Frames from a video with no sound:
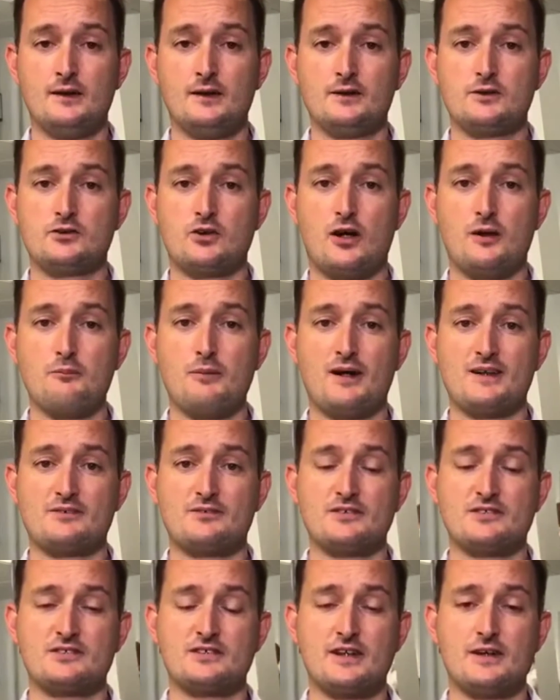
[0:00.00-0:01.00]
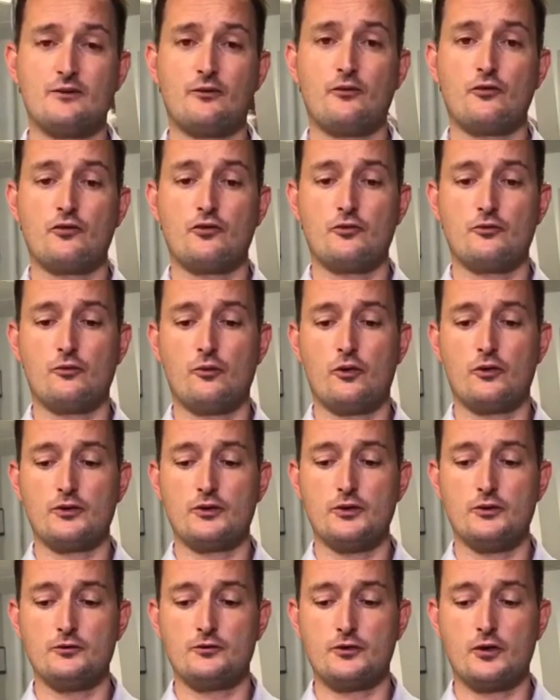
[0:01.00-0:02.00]
Try and match the skills of what
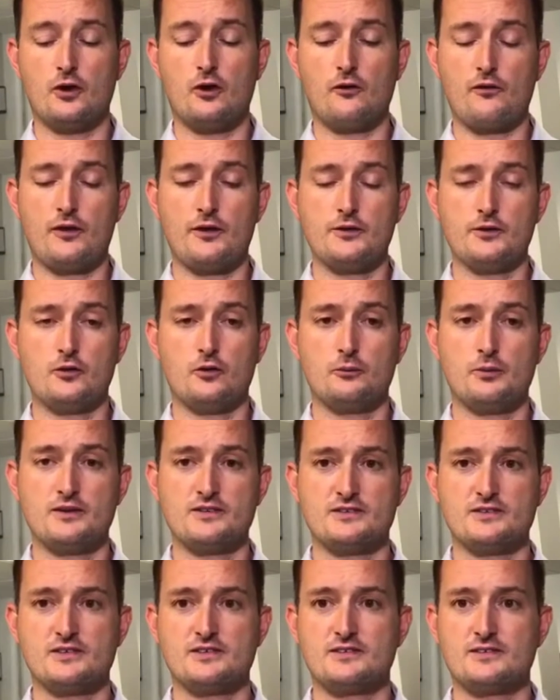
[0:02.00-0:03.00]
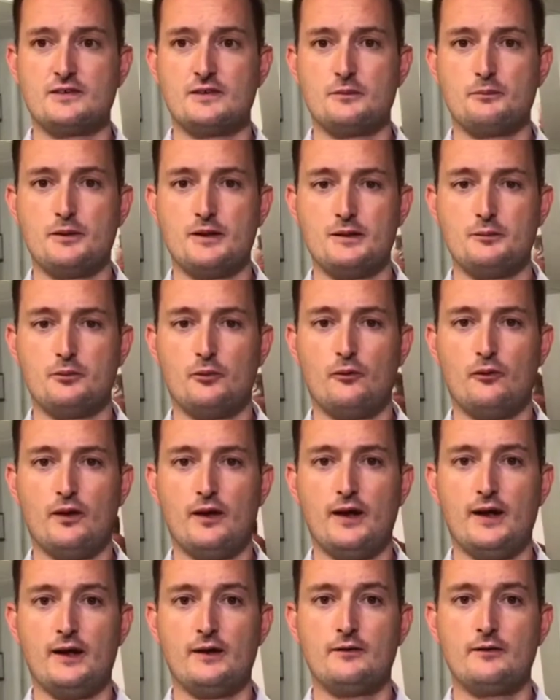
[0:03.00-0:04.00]
you've got in your business to the people
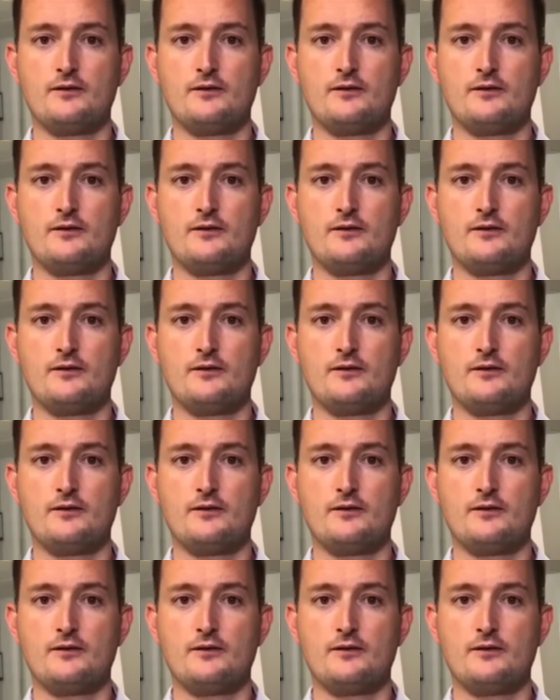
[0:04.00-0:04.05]
there.